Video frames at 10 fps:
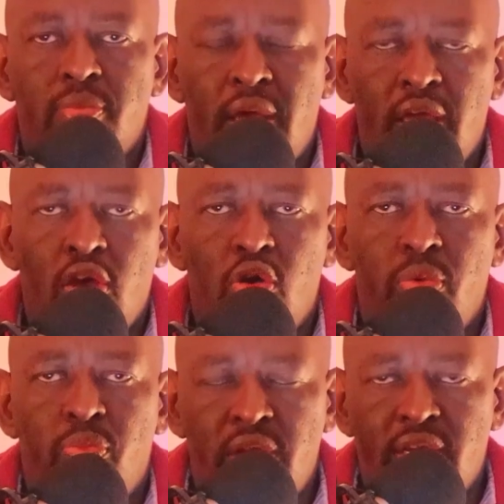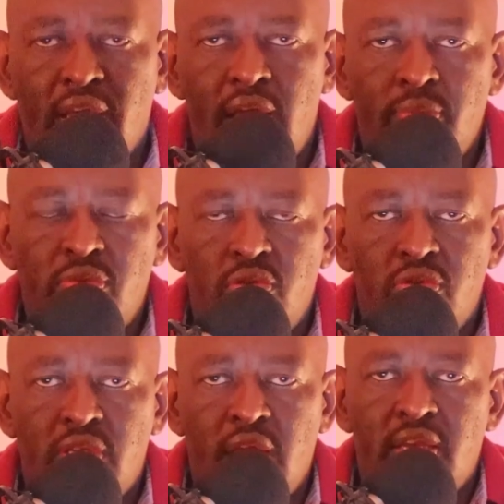my help when it comes to
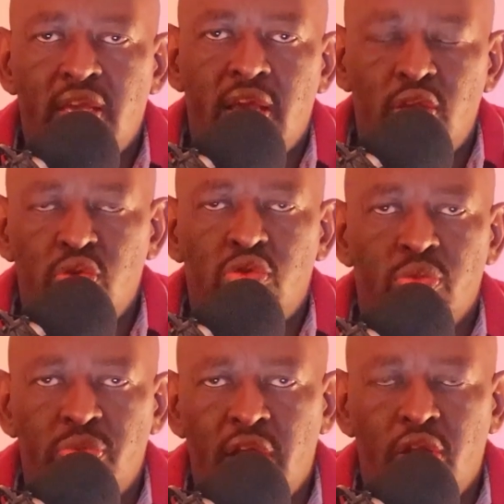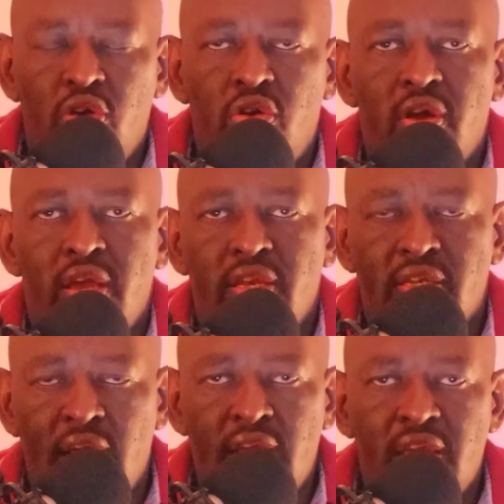starting a YouTube channel and
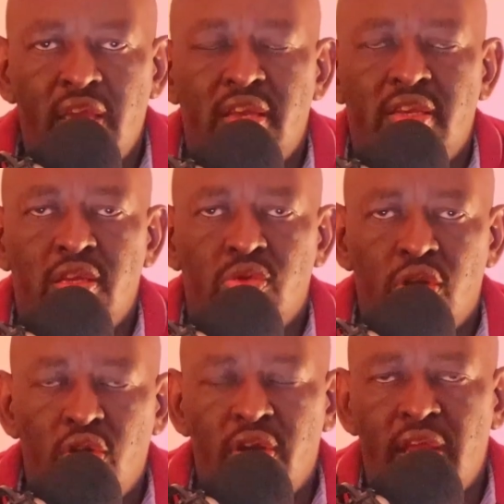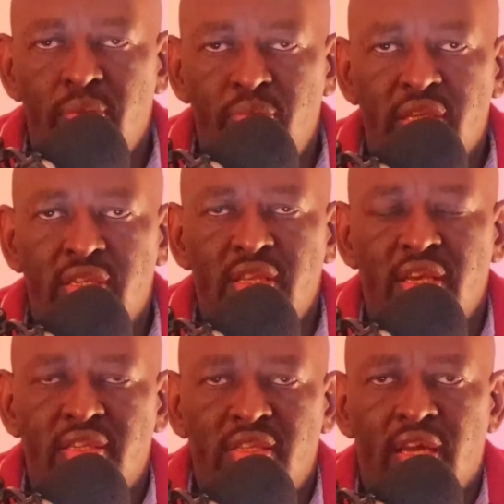turning it into an online
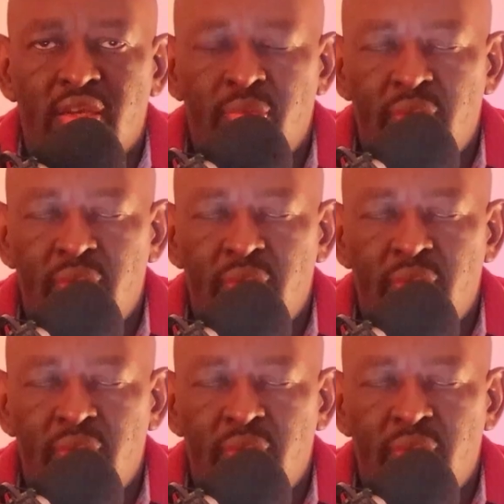business that